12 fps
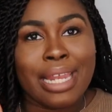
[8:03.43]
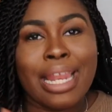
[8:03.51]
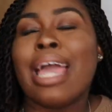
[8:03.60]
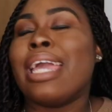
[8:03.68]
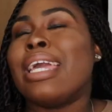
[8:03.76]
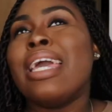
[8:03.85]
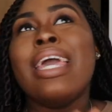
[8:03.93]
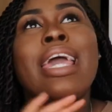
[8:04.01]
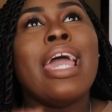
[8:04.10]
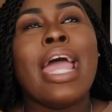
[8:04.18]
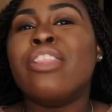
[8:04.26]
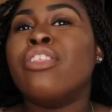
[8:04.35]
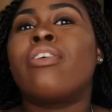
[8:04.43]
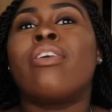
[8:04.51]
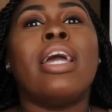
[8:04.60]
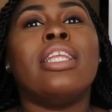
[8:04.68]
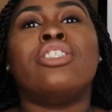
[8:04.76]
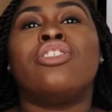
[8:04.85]
Like,
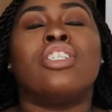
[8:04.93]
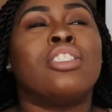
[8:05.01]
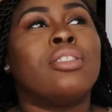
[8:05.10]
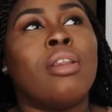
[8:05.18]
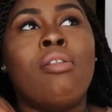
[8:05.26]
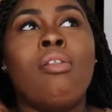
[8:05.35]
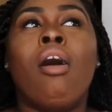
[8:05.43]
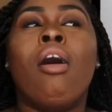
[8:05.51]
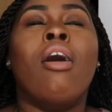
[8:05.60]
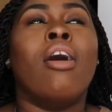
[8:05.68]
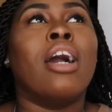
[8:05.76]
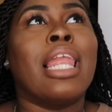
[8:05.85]
endocrine is just long.